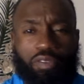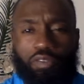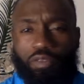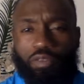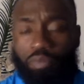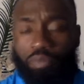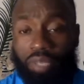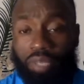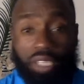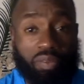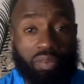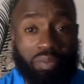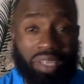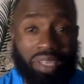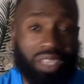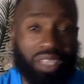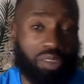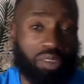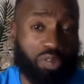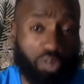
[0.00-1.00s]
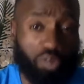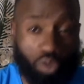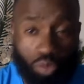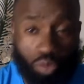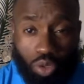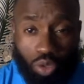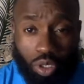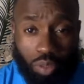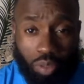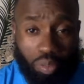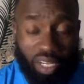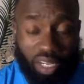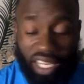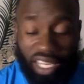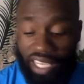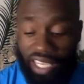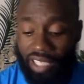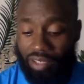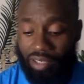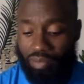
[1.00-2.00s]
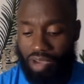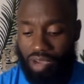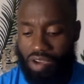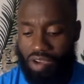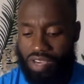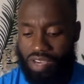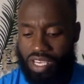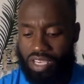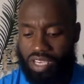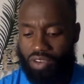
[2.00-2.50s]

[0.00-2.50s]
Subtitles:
maybe make a formal complaint about it,